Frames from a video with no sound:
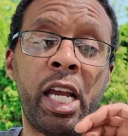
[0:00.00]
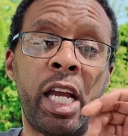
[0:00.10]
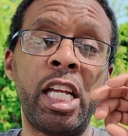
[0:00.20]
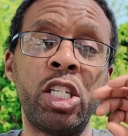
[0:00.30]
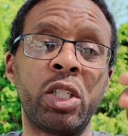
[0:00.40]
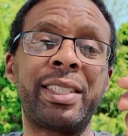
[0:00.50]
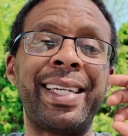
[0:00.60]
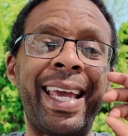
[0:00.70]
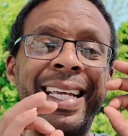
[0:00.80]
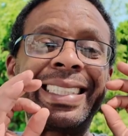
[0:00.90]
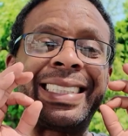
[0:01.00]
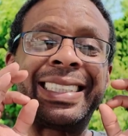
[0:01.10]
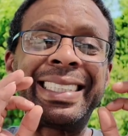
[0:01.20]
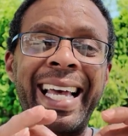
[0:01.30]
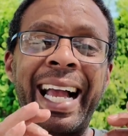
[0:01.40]
it looks
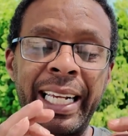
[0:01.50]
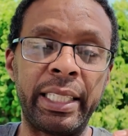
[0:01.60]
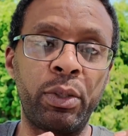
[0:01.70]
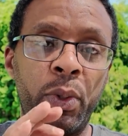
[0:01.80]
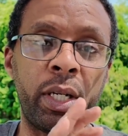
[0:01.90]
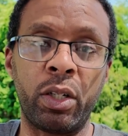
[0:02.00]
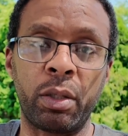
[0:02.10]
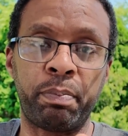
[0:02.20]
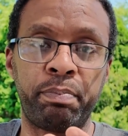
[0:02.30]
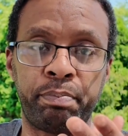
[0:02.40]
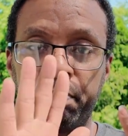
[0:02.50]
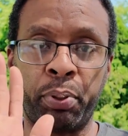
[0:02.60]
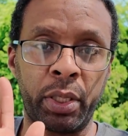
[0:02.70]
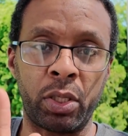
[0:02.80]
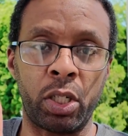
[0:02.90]
exactly the way you're gonna
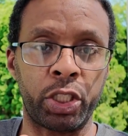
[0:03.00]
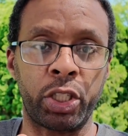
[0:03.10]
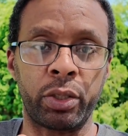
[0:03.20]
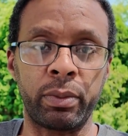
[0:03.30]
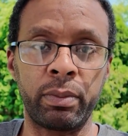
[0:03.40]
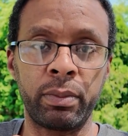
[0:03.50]
press it on a shirt.